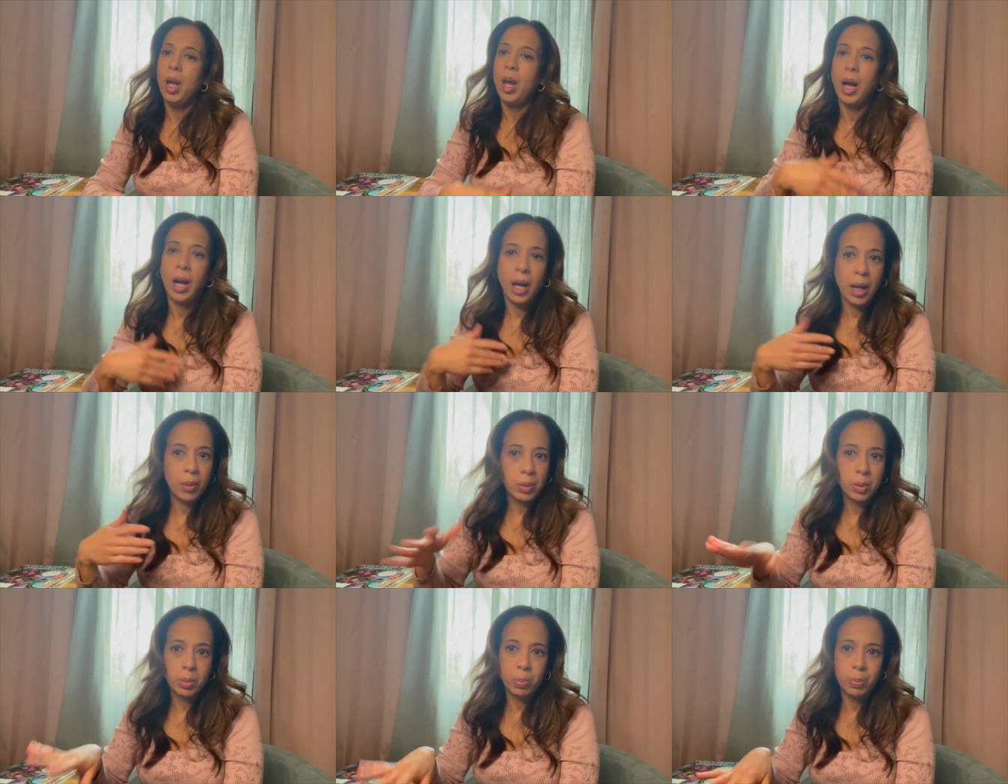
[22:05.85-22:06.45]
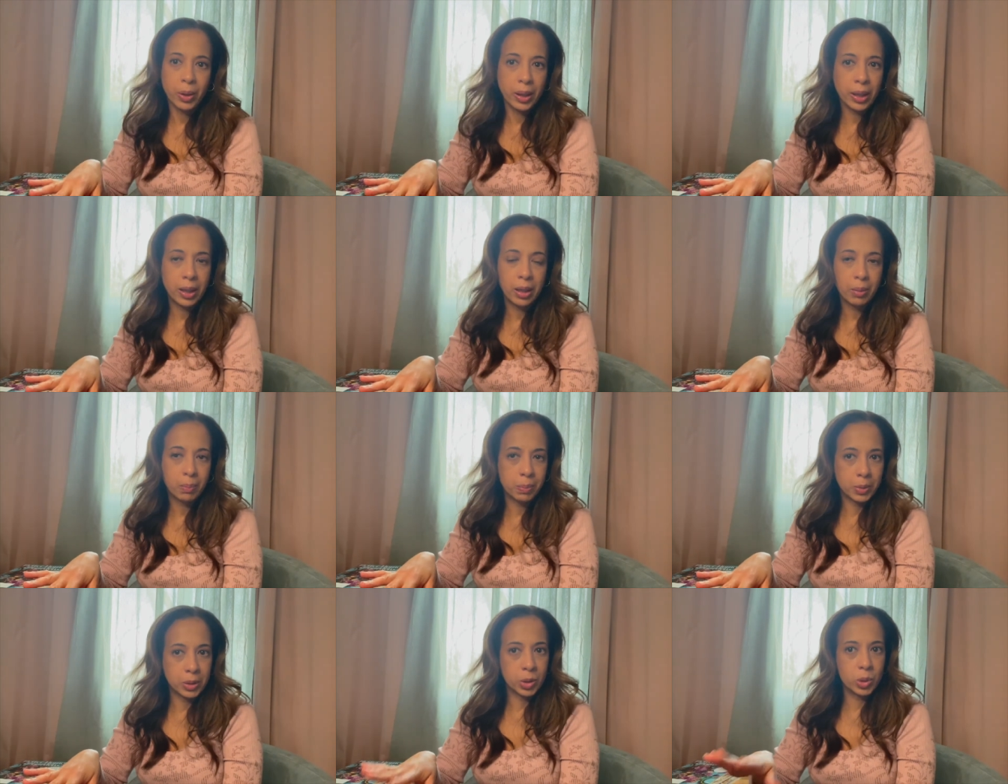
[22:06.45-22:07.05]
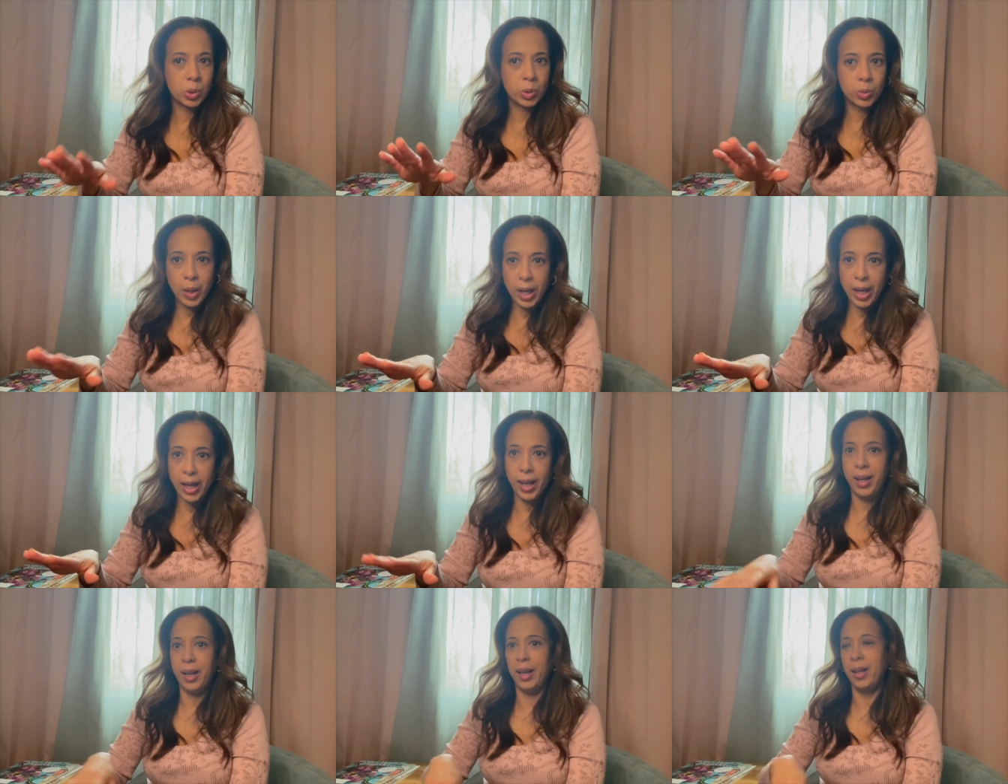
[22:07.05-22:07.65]
I was breaking up in
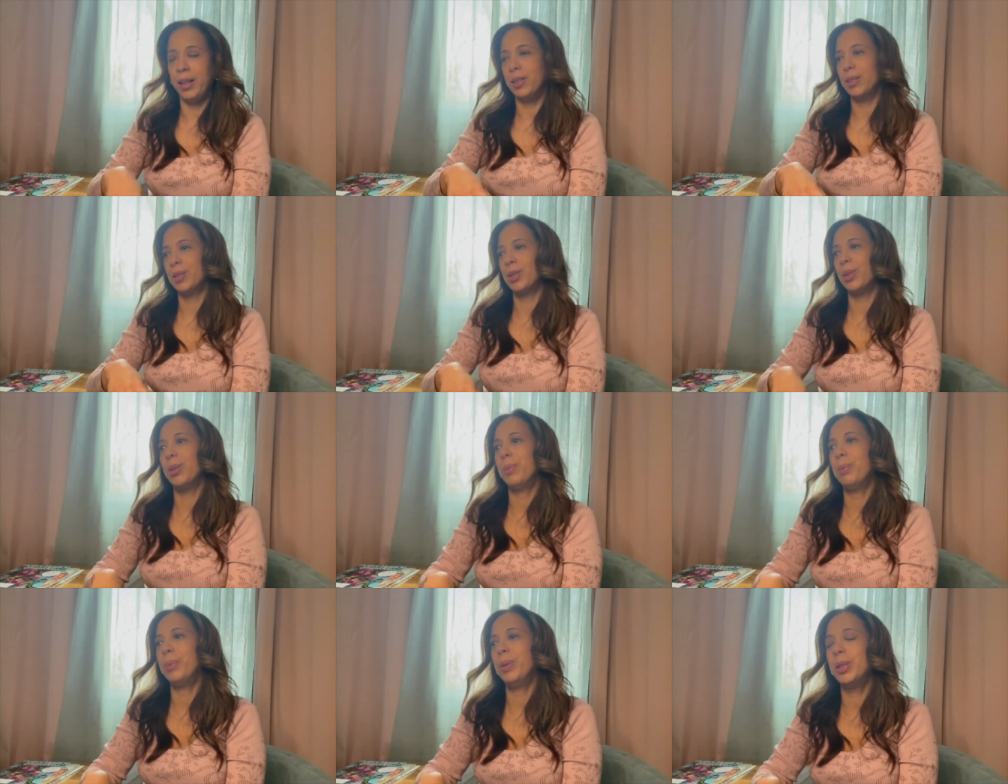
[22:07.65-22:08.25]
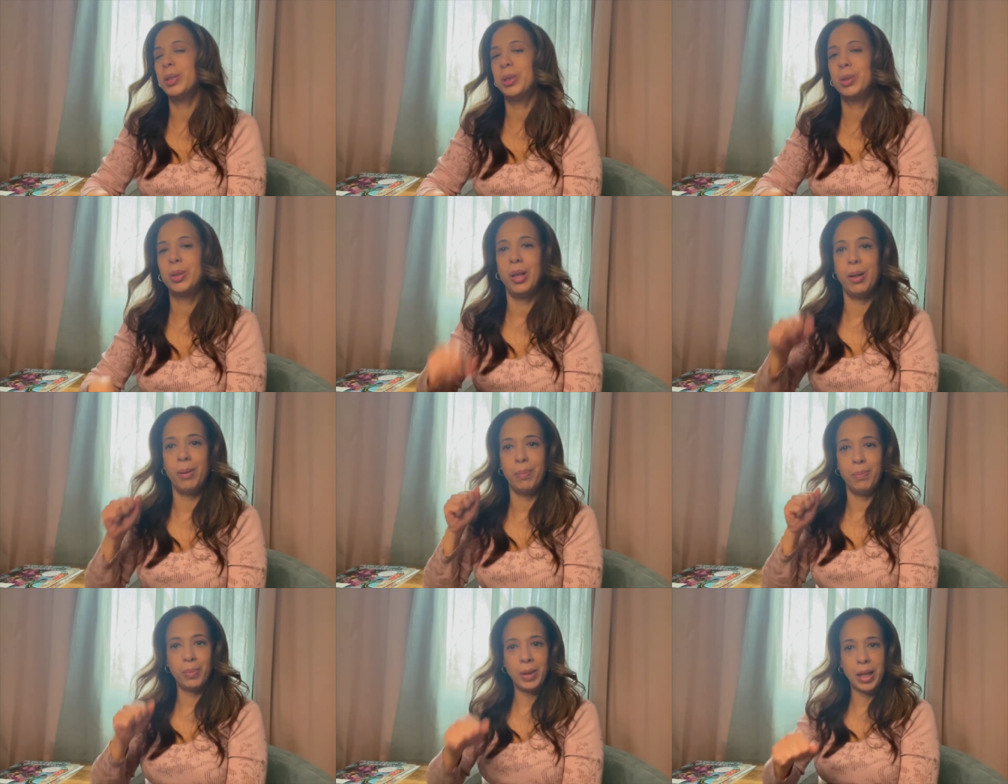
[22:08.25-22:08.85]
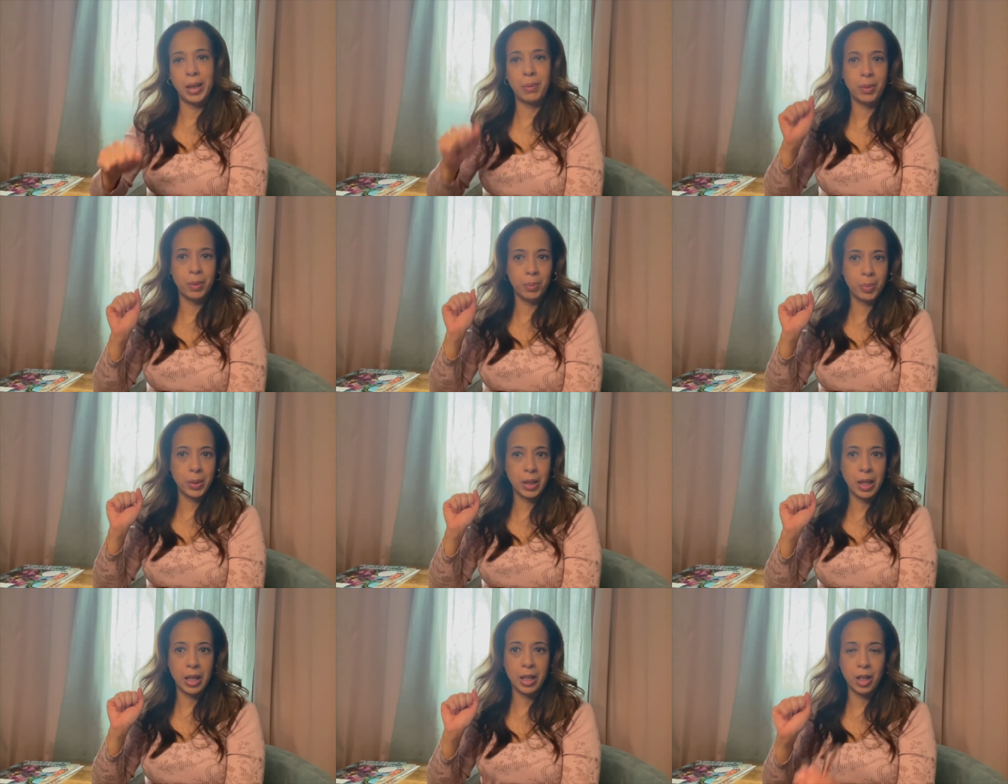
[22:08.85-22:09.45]
sweat in certain parts, um, like
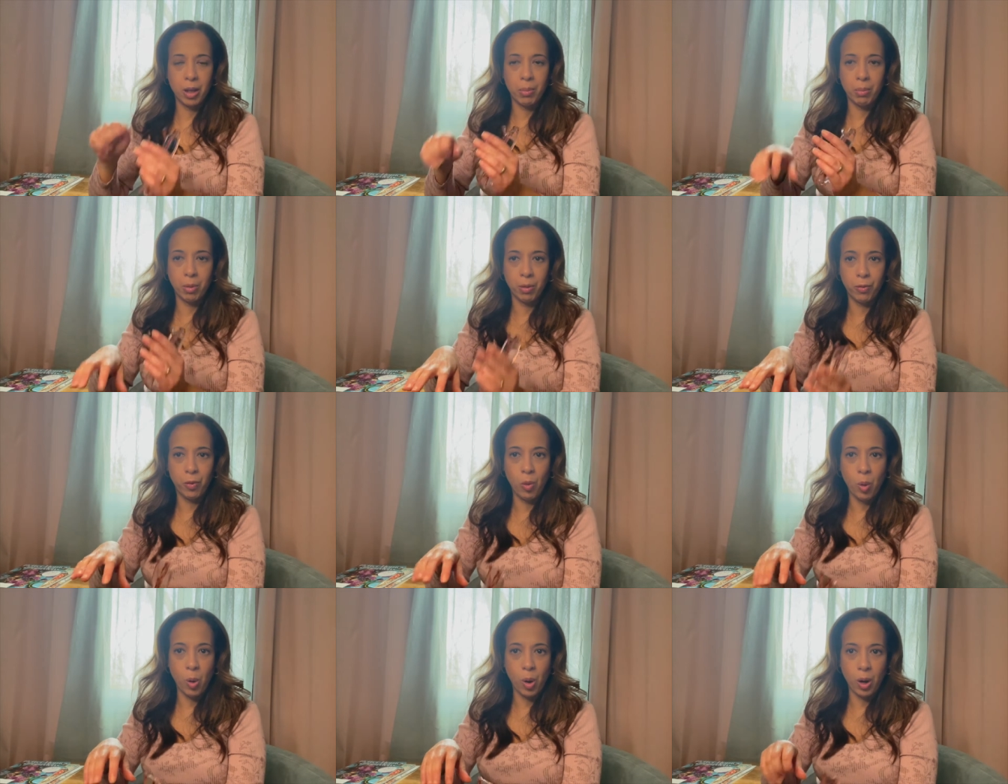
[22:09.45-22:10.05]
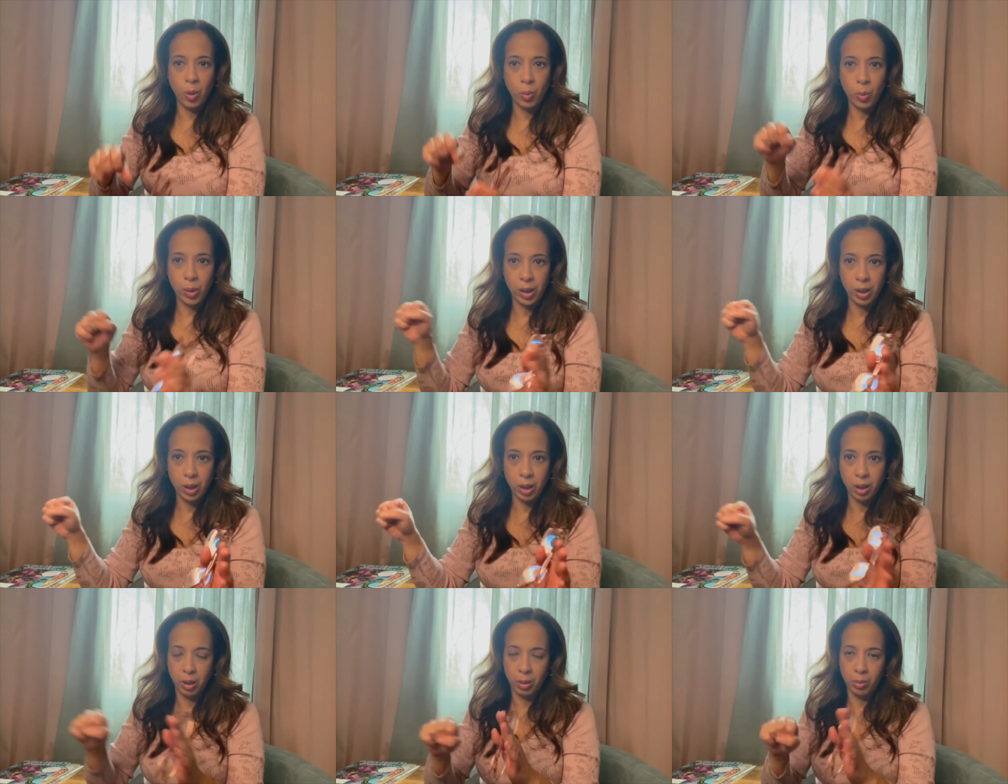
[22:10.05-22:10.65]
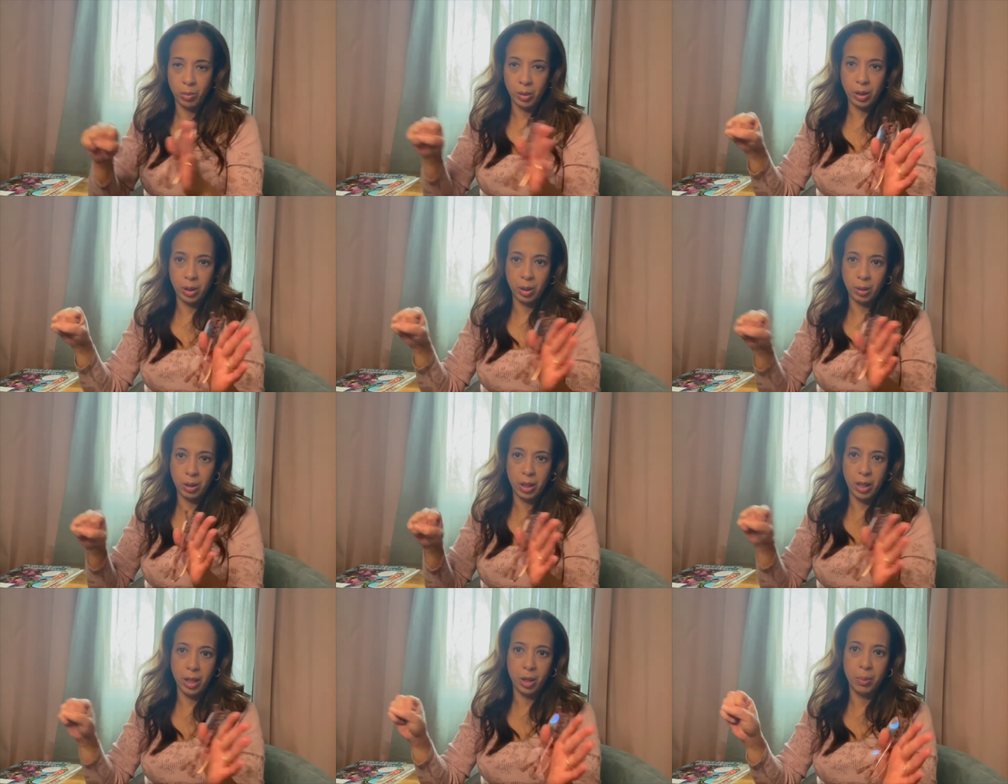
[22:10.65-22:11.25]
pumping that number four with a
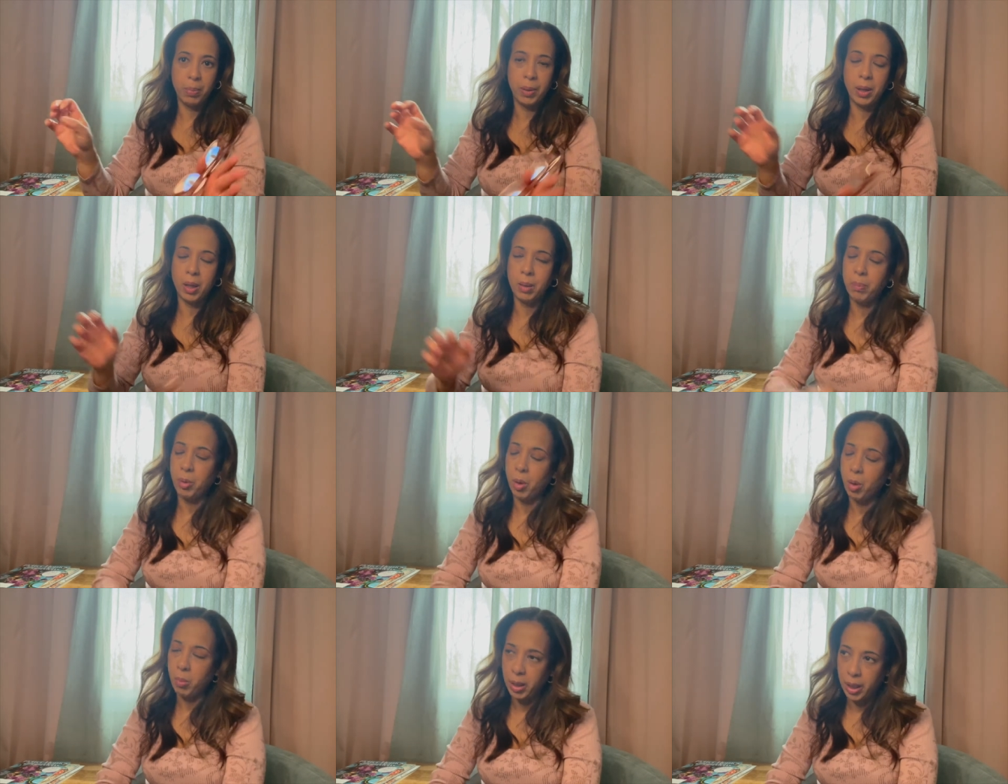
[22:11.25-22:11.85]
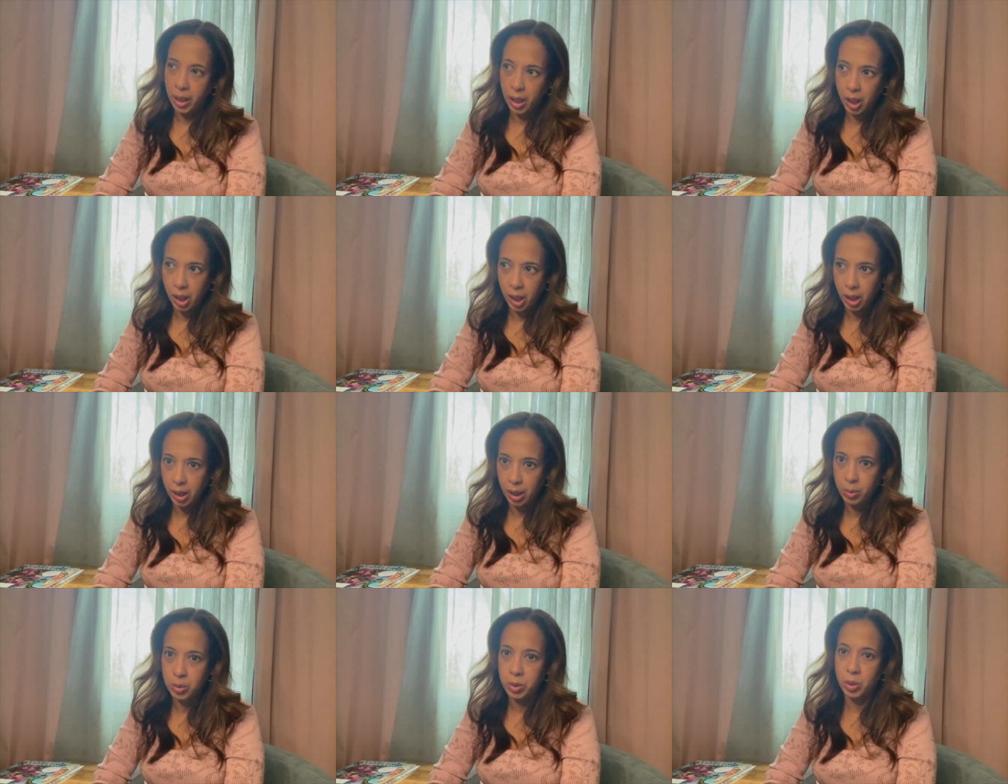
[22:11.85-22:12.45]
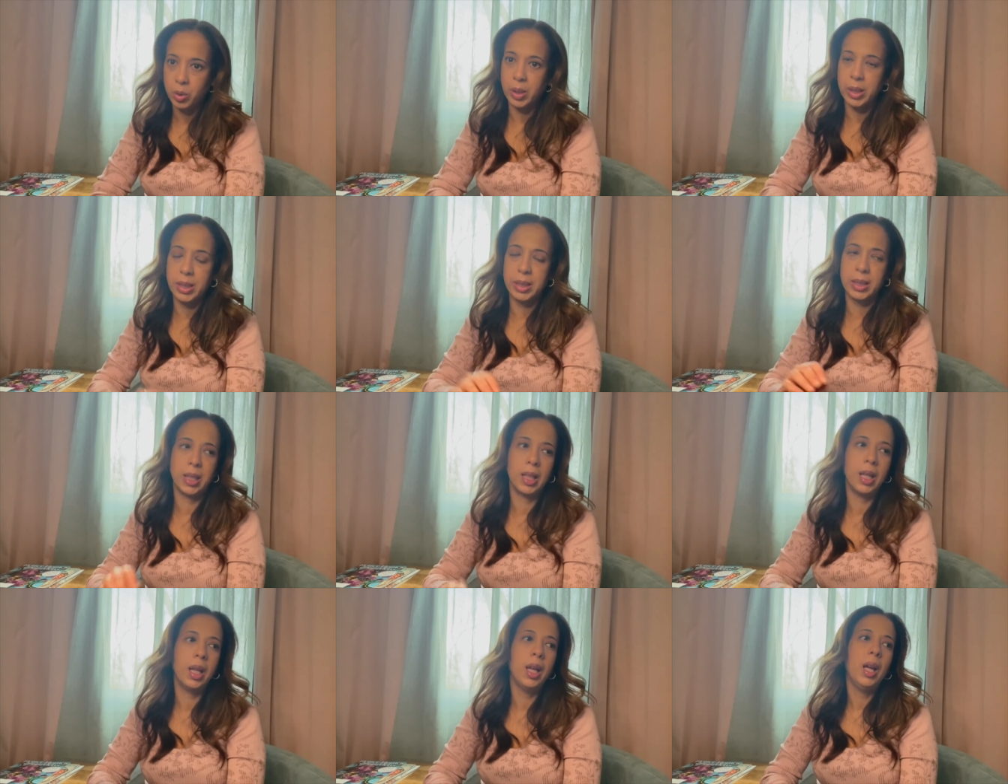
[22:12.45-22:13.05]
regular air pump. Oh my God, that was
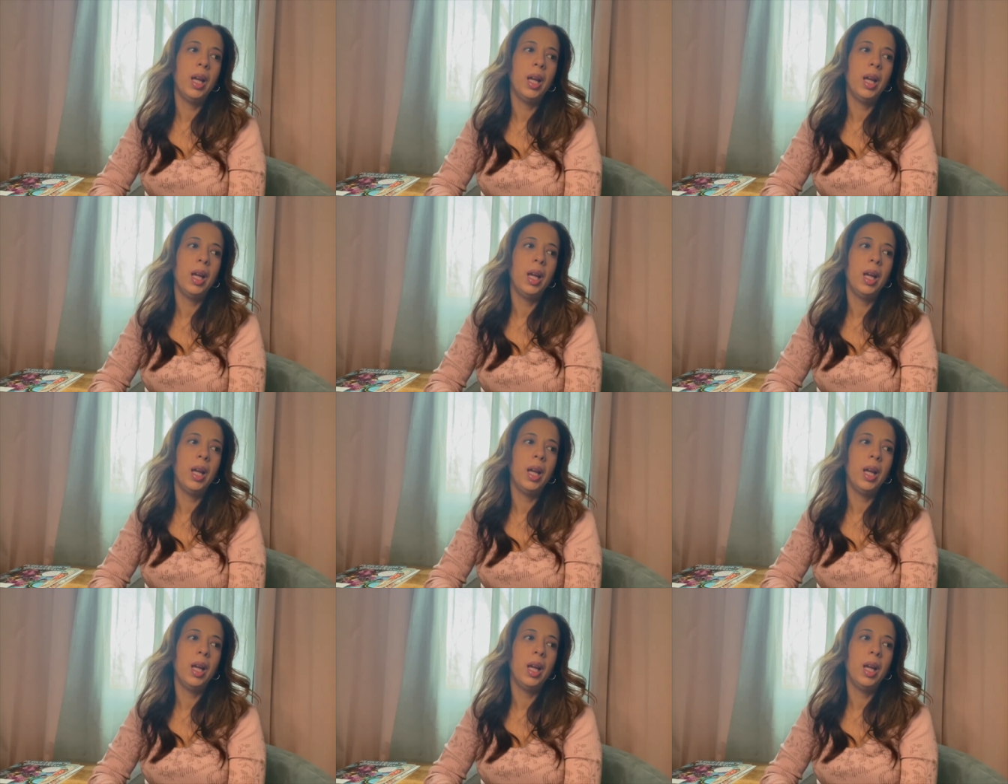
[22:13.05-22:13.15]
crazy.